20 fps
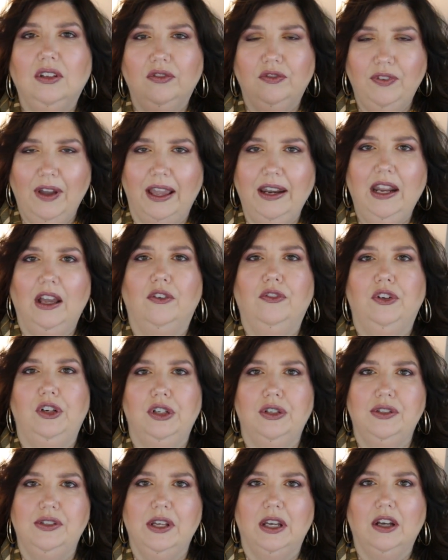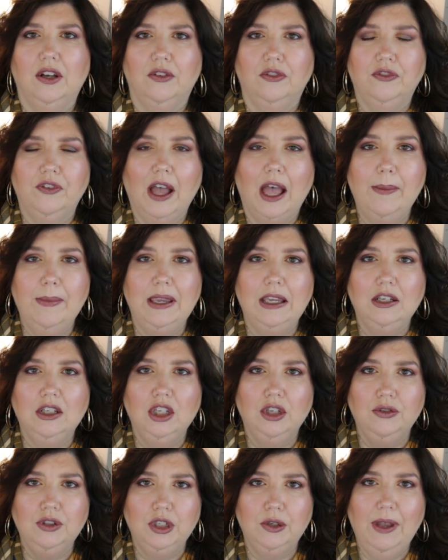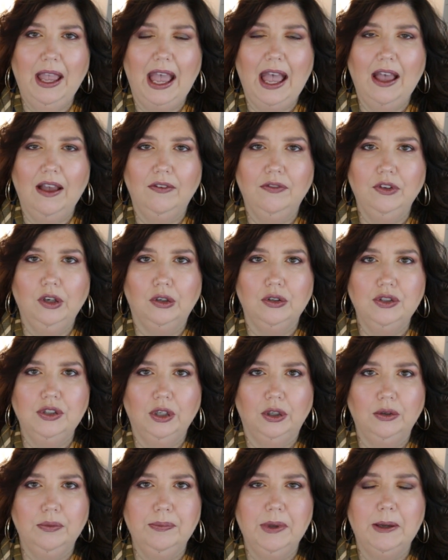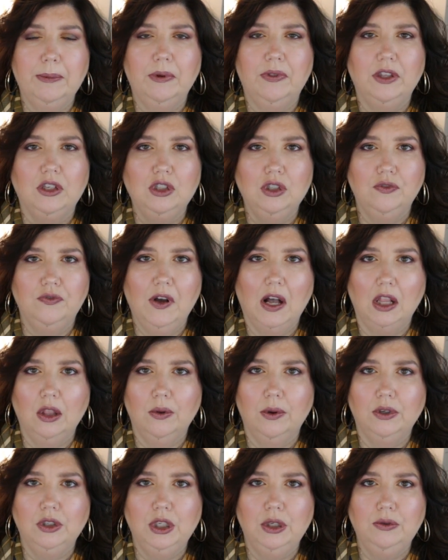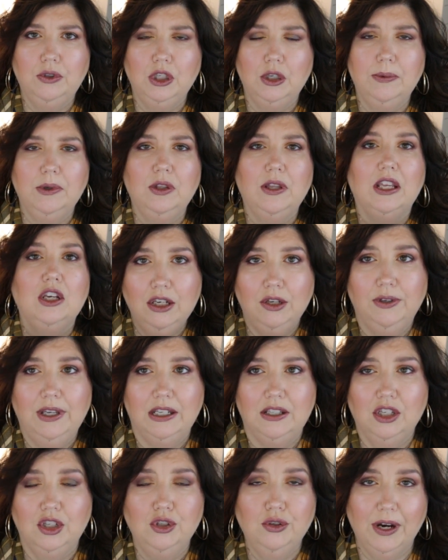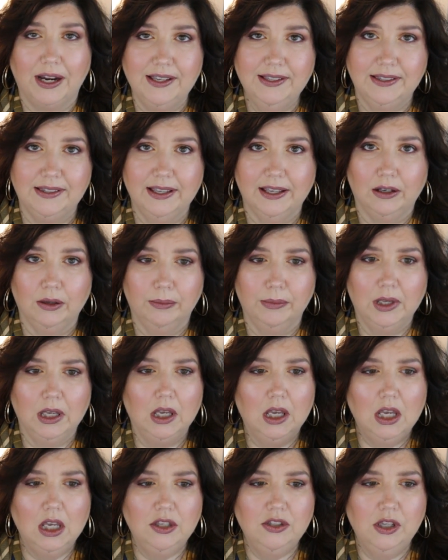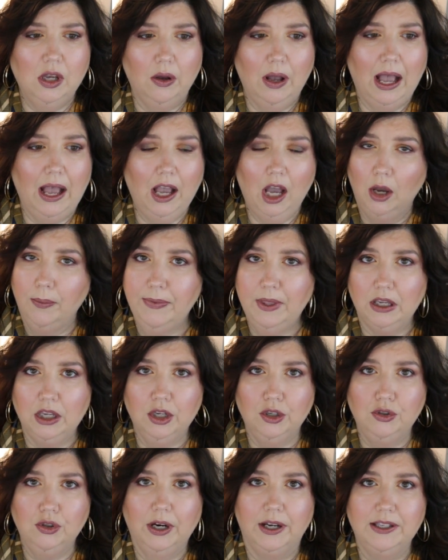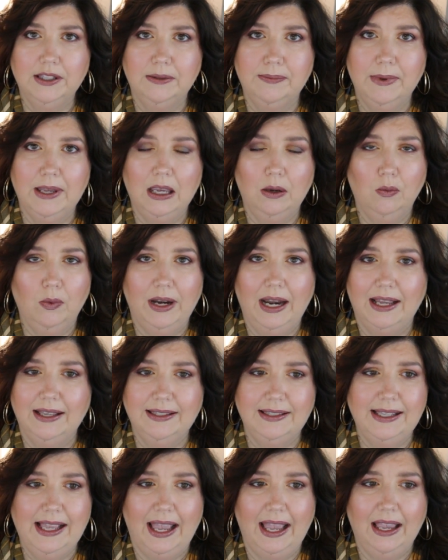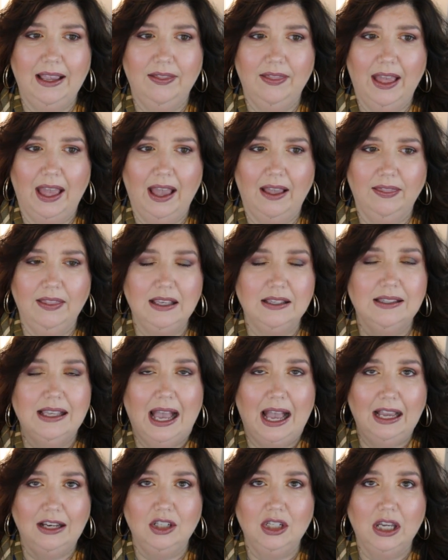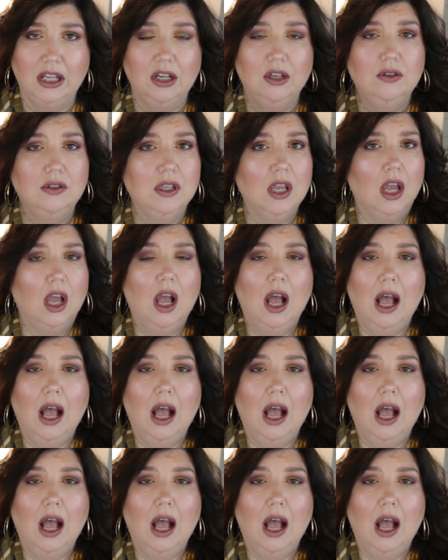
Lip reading: Find out for yourself. I mean, you do have your certain people that you follow on YouTube, and you get to trust them. So I hope that you trust me, and when I say that these eyeshadows,